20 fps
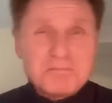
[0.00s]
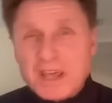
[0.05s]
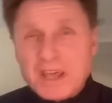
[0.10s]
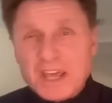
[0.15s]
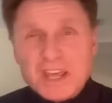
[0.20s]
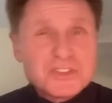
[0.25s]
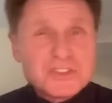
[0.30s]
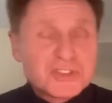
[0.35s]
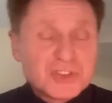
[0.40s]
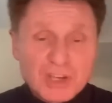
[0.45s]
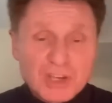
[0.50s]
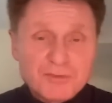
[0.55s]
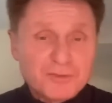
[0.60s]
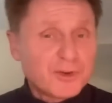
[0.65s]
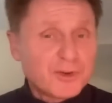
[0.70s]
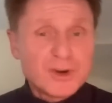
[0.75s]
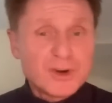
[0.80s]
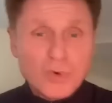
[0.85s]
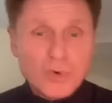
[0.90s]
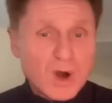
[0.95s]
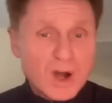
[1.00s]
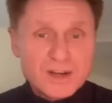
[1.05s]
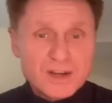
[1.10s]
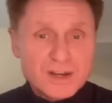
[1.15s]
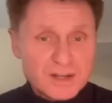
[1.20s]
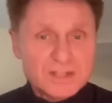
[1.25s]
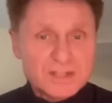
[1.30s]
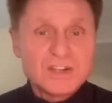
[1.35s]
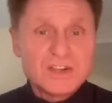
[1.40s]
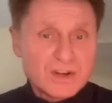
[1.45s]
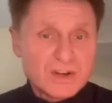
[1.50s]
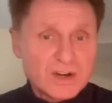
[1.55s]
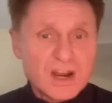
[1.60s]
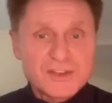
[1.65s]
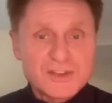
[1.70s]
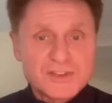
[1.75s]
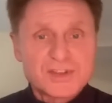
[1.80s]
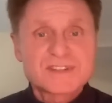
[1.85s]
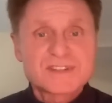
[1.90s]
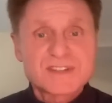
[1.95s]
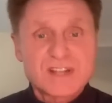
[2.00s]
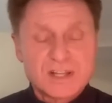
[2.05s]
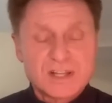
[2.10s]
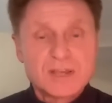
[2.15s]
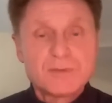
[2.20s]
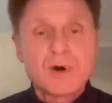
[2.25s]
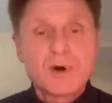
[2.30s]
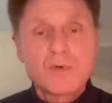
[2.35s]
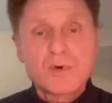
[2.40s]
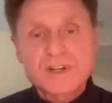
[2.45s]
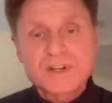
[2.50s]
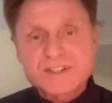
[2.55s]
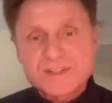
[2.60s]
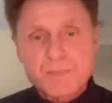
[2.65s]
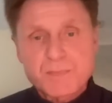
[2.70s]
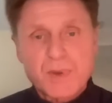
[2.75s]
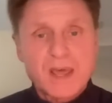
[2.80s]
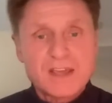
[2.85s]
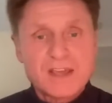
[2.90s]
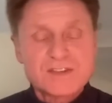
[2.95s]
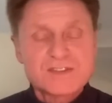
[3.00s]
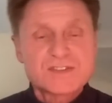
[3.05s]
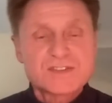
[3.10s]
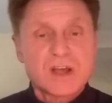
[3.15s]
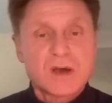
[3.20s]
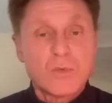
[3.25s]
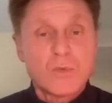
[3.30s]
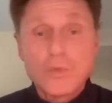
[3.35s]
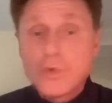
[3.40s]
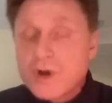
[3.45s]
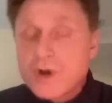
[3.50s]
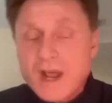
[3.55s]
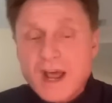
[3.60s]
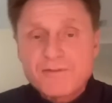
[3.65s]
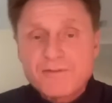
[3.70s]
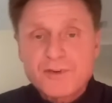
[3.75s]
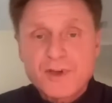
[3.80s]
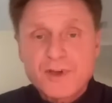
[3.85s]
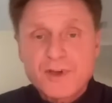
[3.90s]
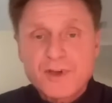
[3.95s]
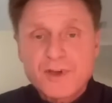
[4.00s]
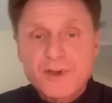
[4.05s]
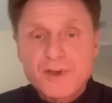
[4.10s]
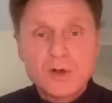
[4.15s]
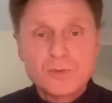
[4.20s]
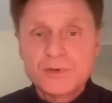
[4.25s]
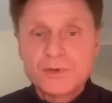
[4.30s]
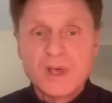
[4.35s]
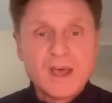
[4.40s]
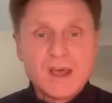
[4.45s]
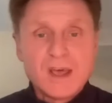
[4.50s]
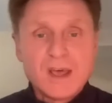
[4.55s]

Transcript: Indifferent one here. I think Saliba with his pace uh, would have helped,